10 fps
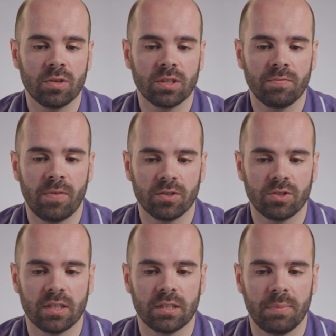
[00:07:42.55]
their
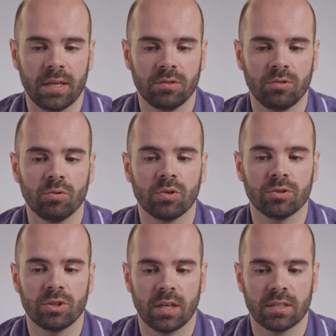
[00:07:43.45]
function and ability to
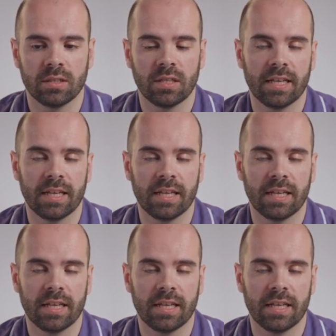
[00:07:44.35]
conduct